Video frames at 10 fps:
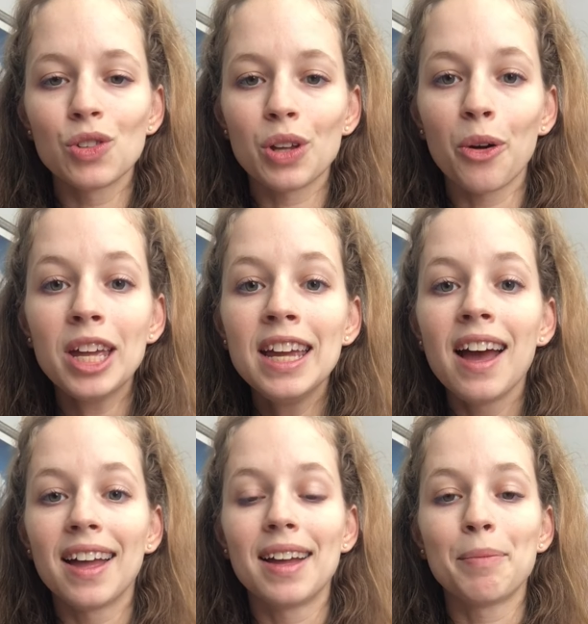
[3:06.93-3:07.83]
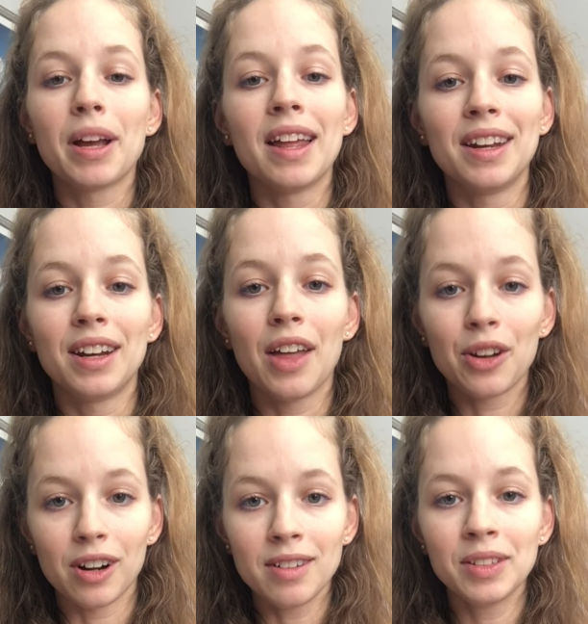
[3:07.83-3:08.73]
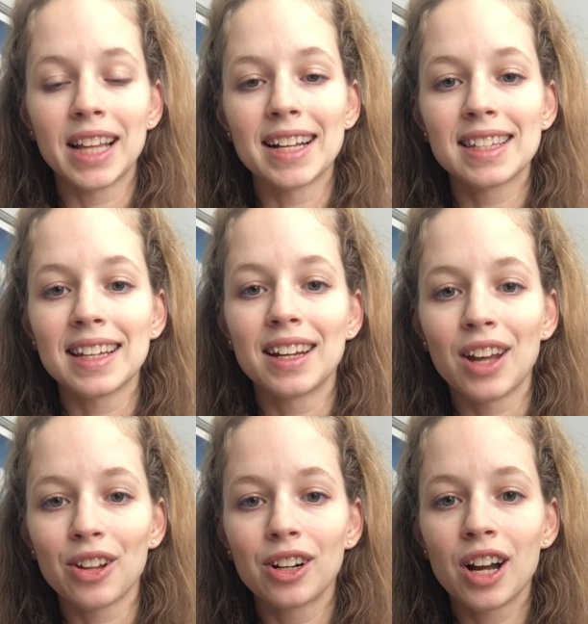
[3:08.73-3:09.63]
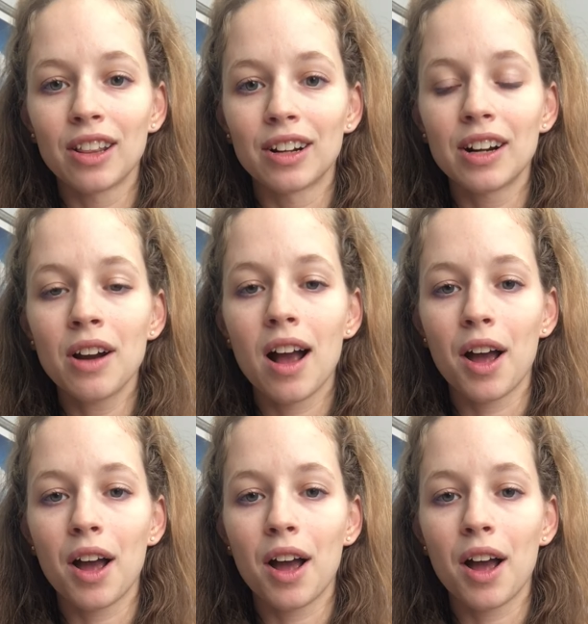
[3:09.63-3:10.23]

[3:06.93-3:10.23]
So, and lastly, another color